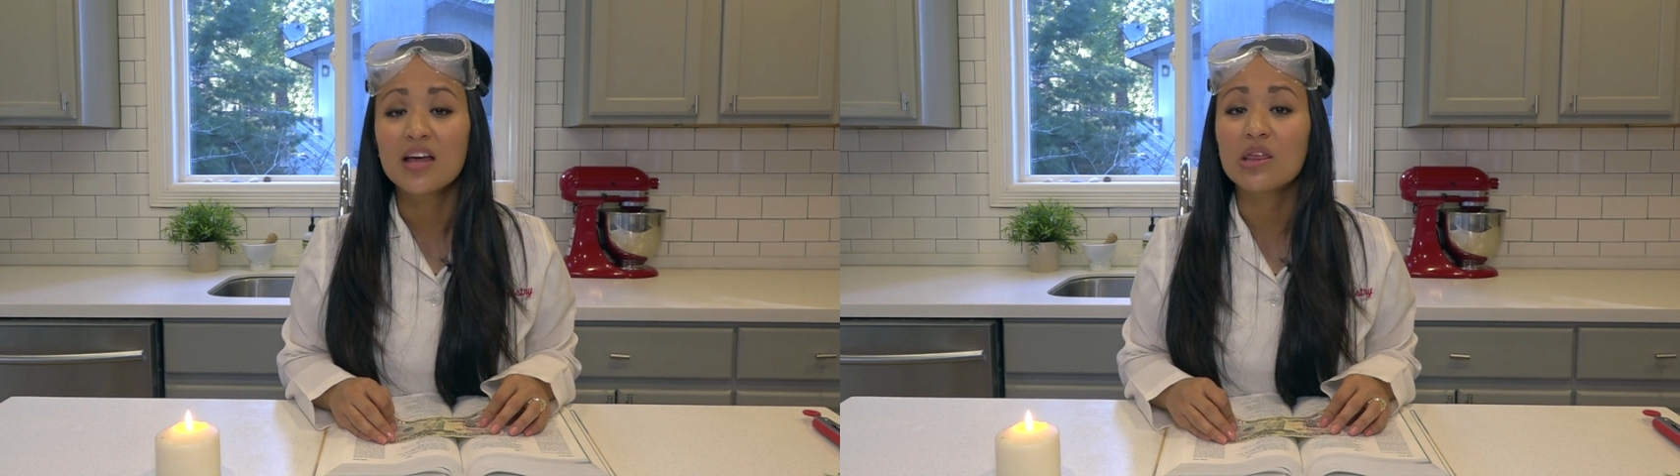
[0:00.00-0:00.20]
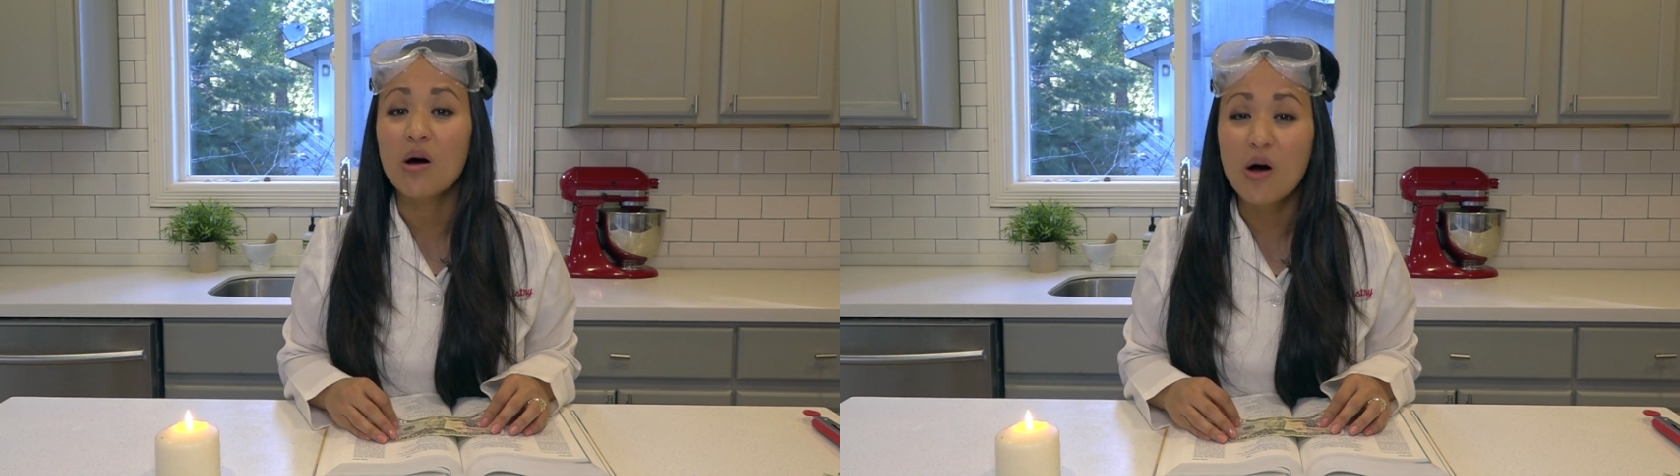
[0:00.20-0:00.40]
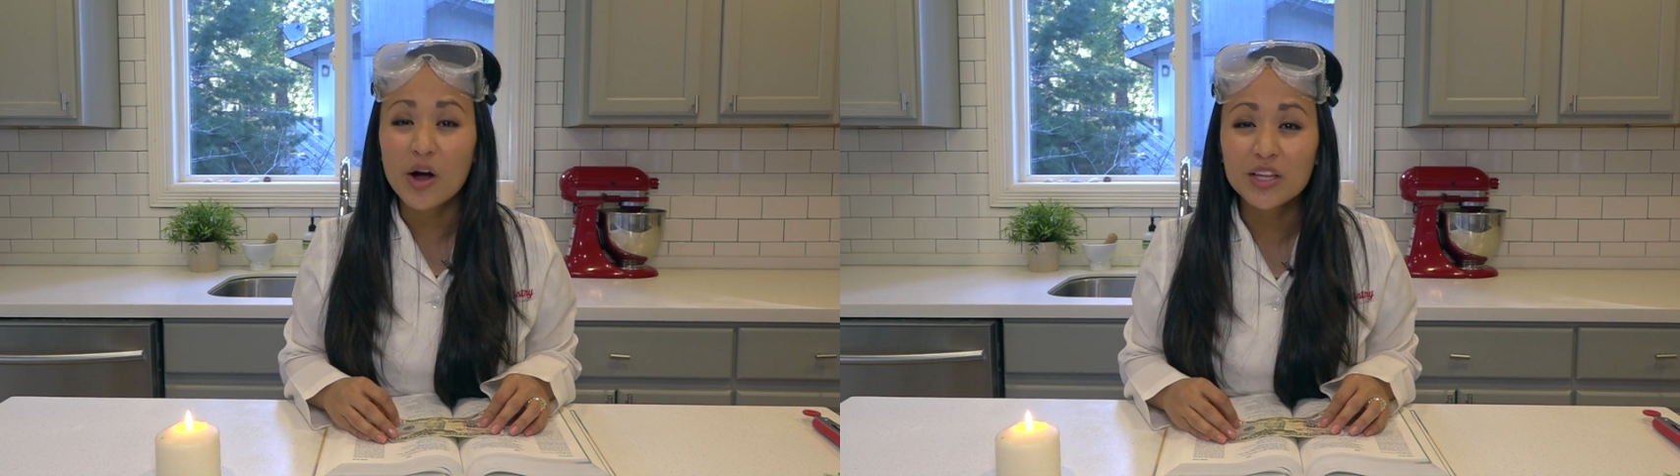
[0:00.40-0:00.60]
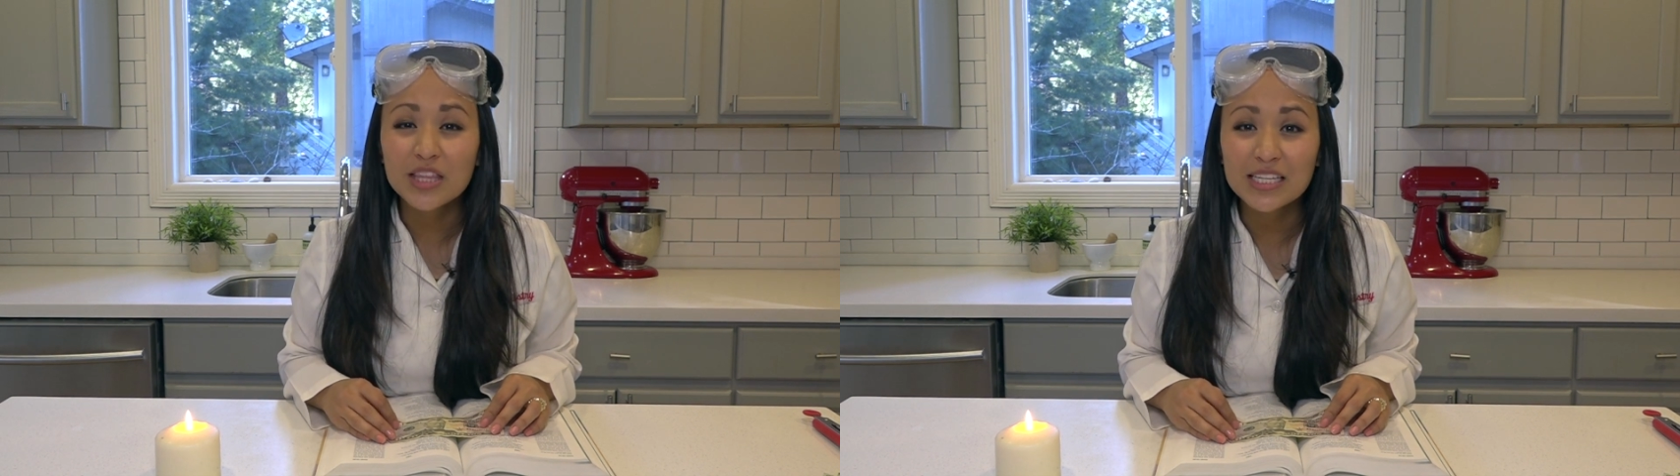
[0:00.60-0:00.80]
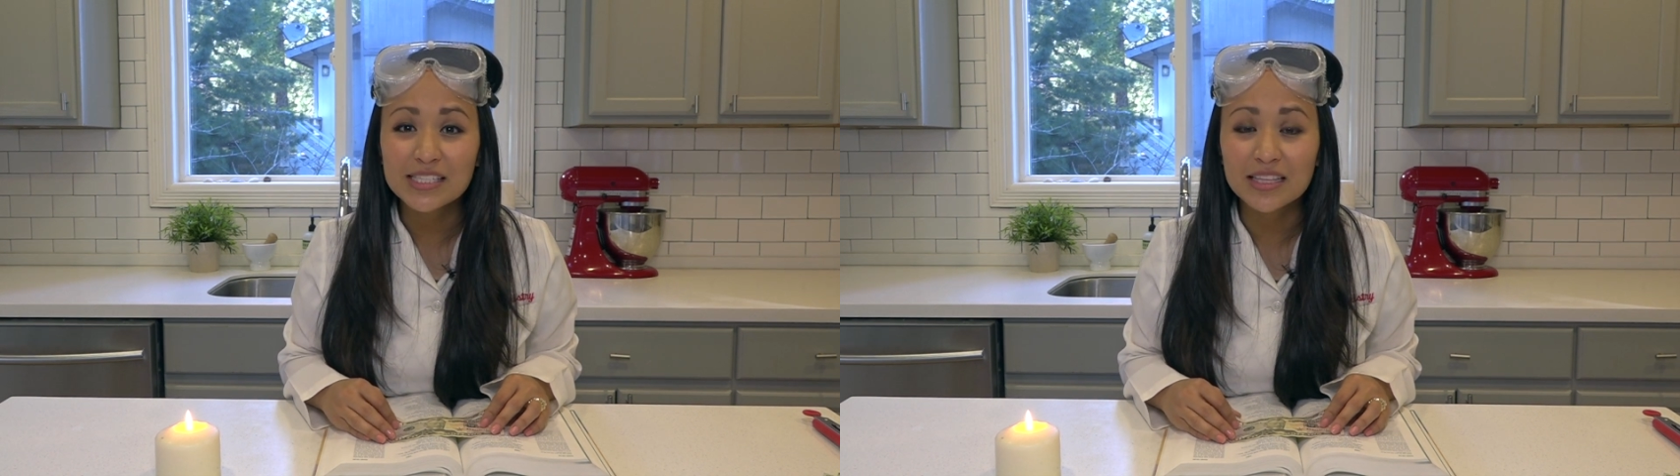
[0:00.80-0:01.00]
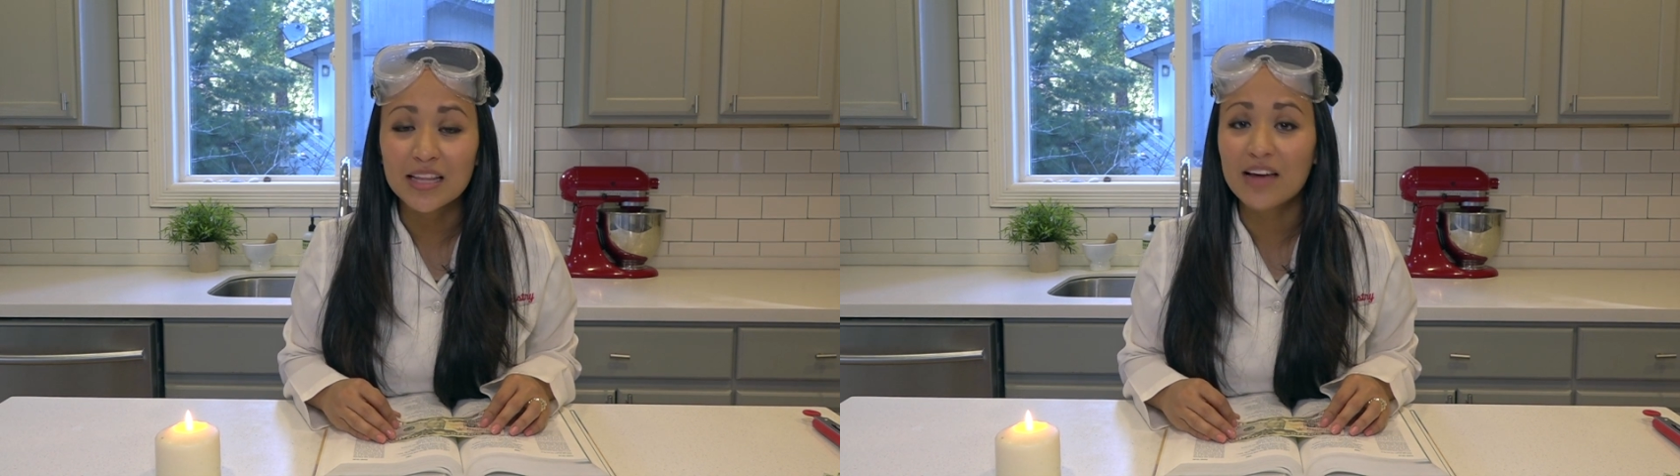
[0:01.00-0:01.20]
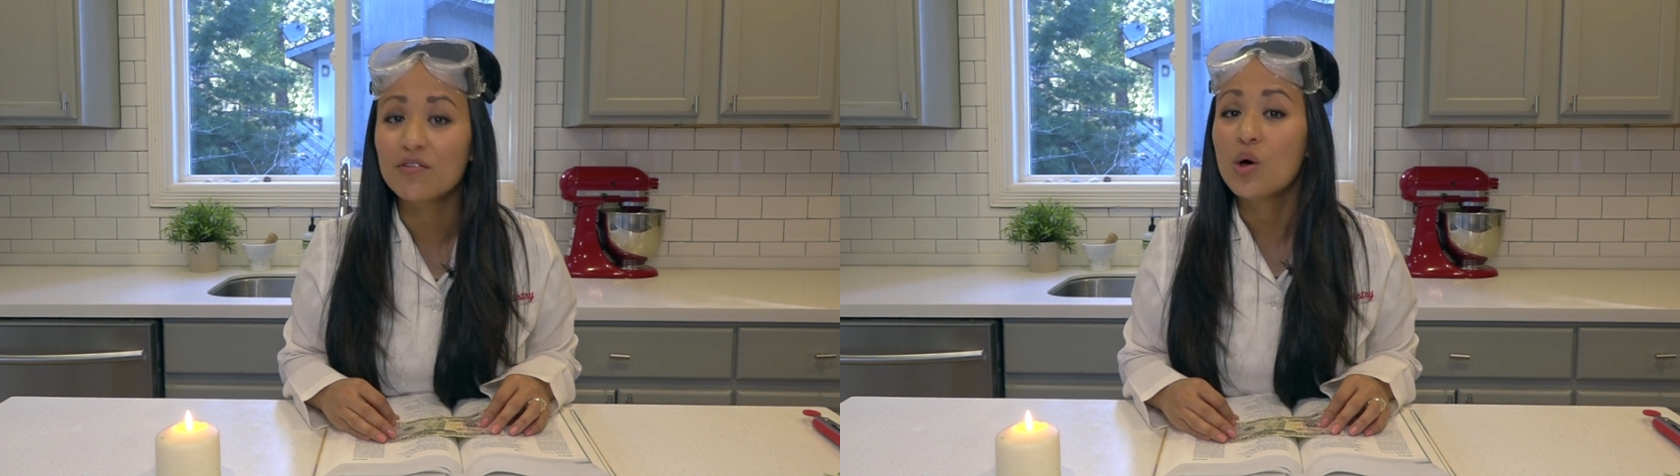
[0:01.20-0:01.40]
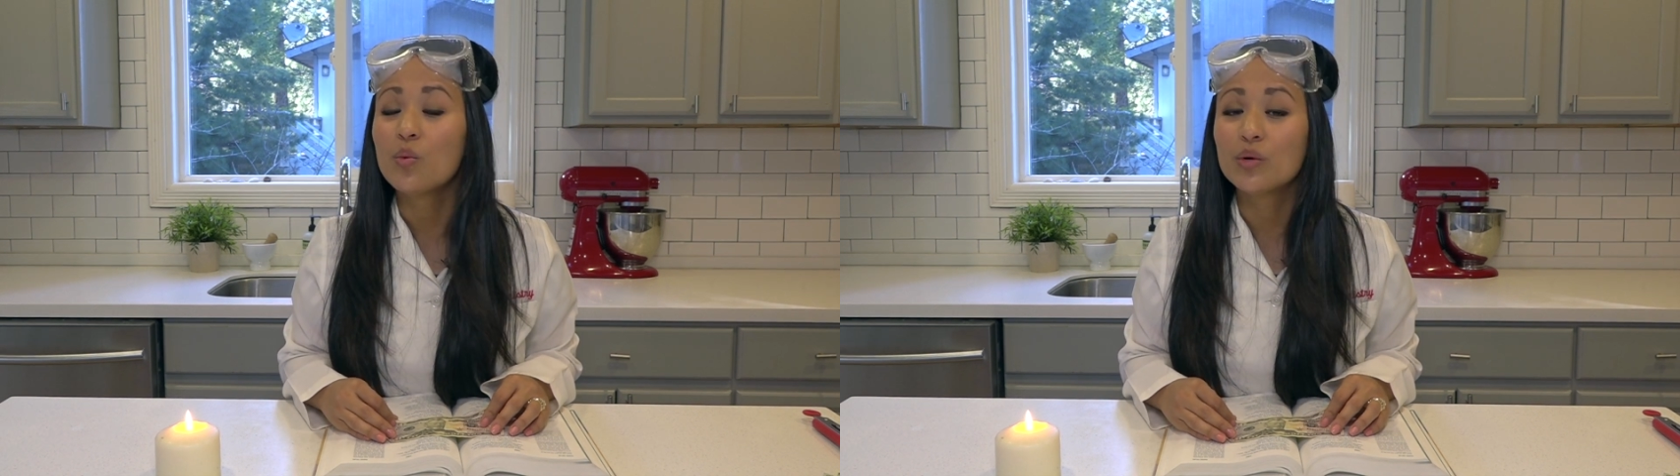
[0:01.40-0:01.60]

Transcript: The hard things in life